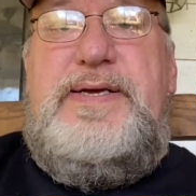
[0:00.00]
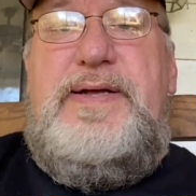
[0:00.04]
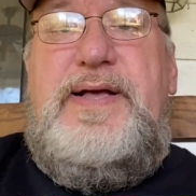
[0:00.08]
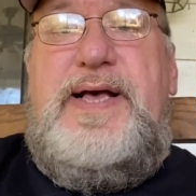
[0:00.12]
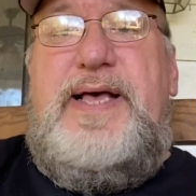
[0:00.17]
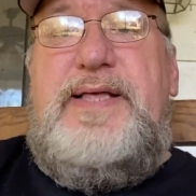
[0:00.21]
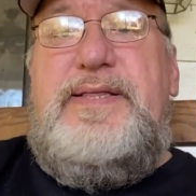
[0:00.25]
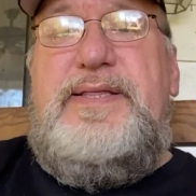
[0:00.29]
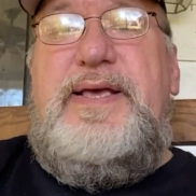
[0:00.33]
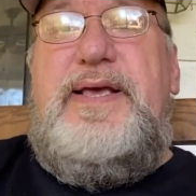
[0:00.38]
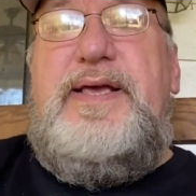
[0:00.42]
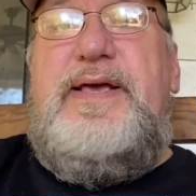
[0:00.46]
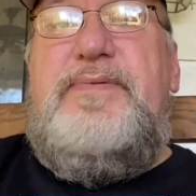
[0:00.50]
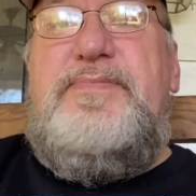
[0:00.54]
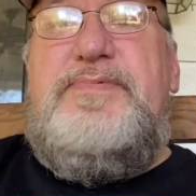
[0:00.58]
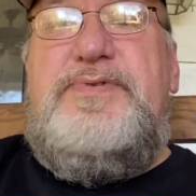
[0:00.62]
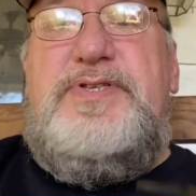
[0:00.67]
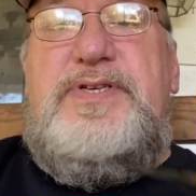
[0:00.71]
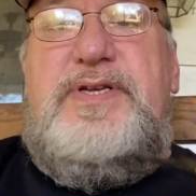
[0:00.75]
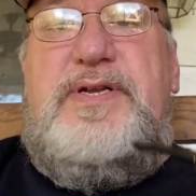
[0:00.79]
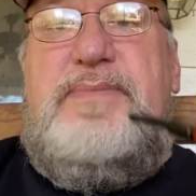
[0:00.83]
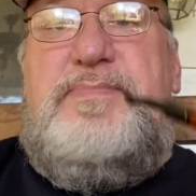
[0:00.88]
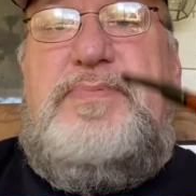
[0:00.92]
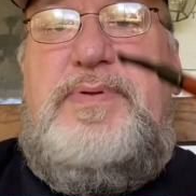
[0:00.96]
I think it was
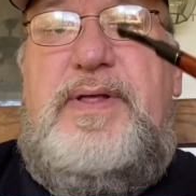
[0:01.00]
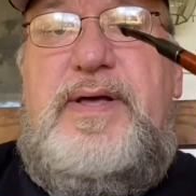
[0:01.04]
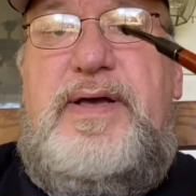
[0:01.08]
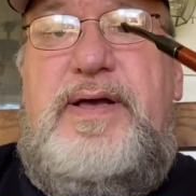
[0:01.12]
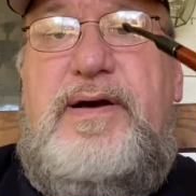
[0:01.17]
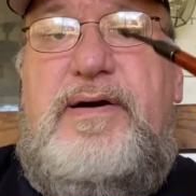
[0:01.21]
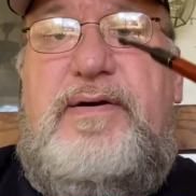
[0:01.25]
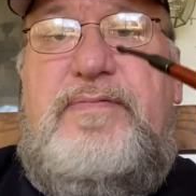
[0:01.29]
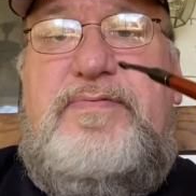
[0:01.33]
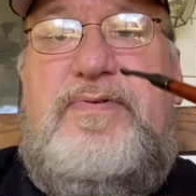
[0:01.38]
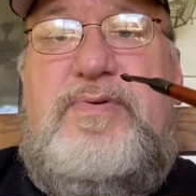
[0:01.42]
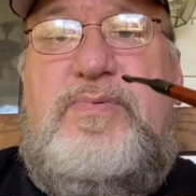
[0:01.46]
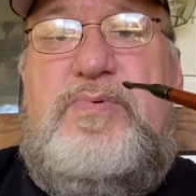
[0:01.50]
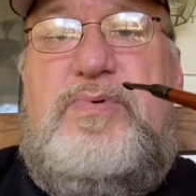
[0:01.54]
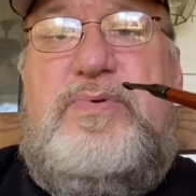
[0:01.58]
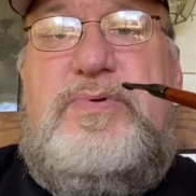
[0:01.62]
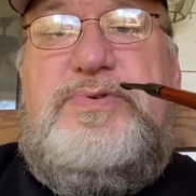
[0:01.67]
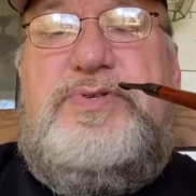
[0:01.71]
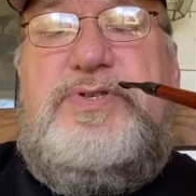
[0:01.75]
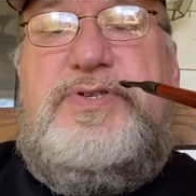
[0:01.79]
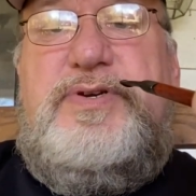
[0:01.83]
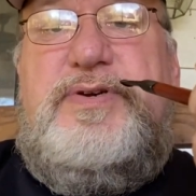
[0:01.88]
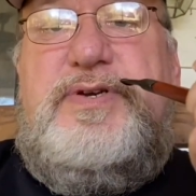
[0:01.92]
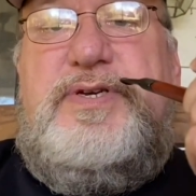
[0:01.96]
in a playoff or
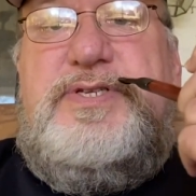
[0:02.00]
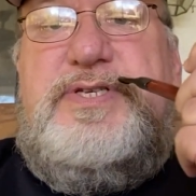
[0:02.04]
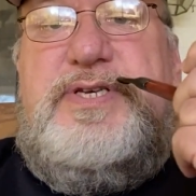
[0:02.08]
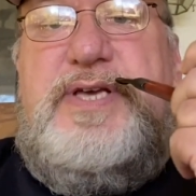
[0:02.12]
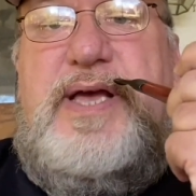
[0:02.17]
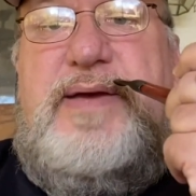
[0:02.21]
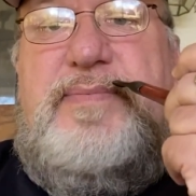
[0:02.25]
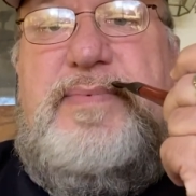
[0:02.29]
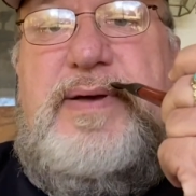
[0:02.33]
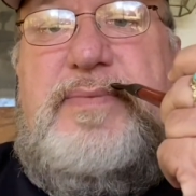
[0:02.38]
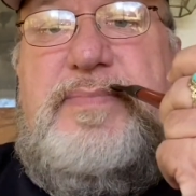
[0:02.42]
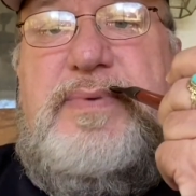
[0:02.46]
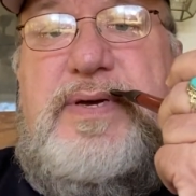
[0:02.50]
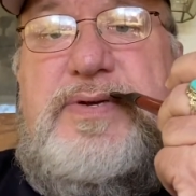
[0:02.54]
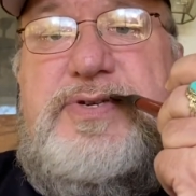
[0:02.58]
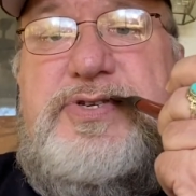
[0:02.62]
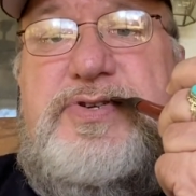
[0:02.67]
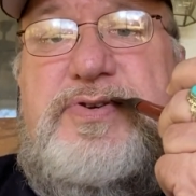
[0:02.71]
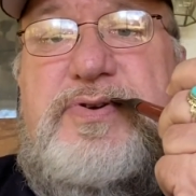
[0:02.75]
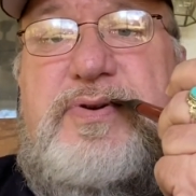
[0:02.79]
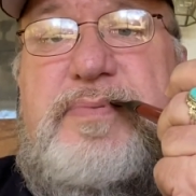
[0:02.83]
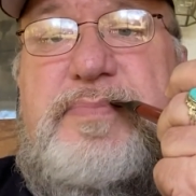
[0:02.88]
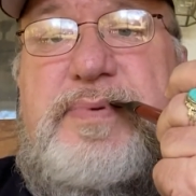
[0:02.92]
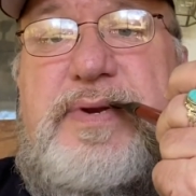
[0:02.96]
World Series game. I'm not
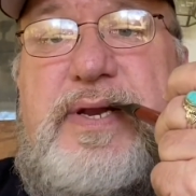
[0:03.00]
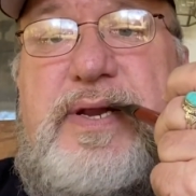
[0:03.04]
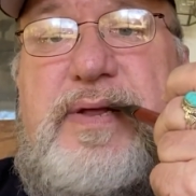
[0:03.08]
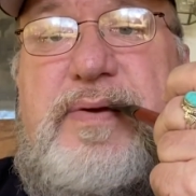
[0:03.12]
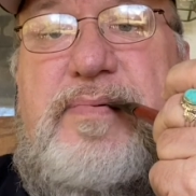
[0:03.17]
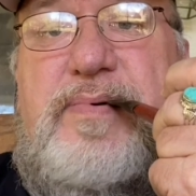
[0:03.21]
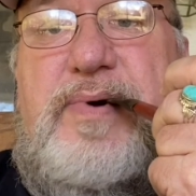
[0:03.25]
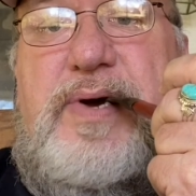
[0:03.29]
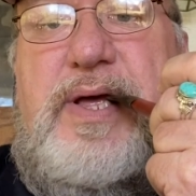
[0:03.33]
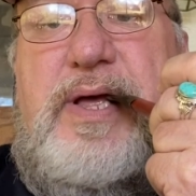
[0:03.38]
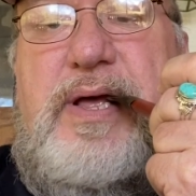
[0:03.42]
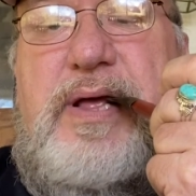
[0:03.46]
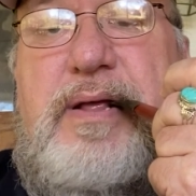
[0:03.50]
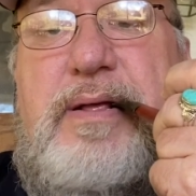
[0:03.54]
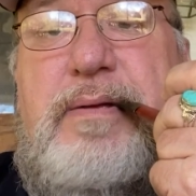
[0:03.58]
sure, but anyway,